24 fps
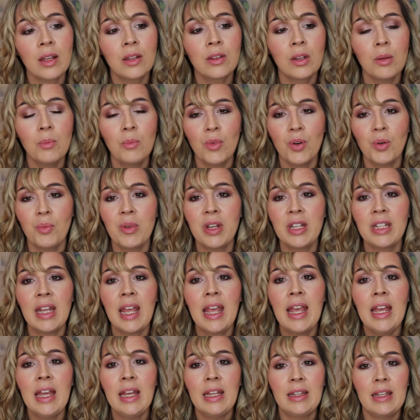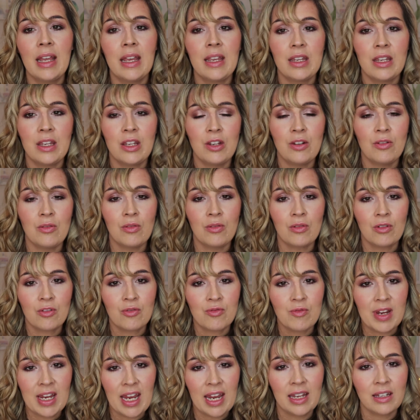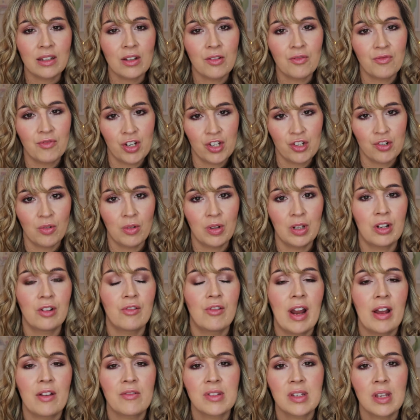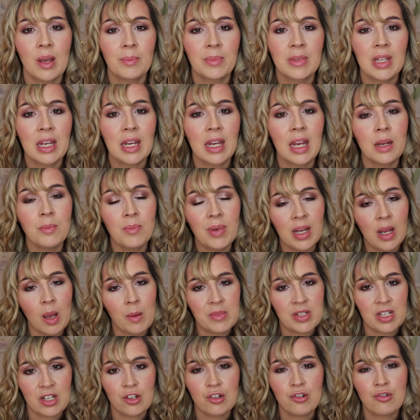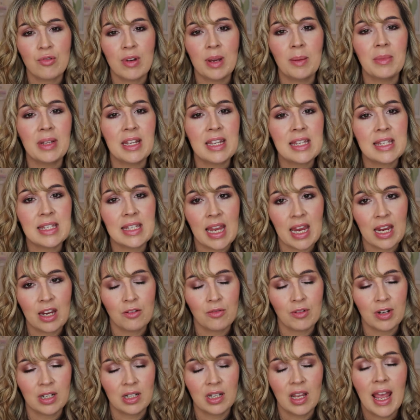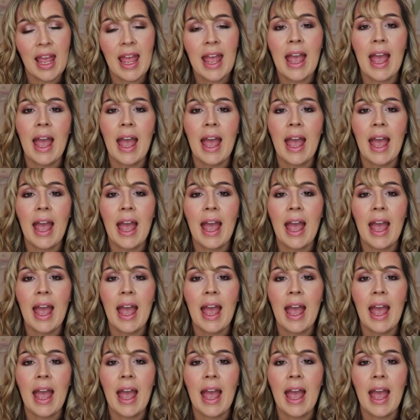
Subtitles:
The moment that you create a ritual around something, it becomes extremely sacred.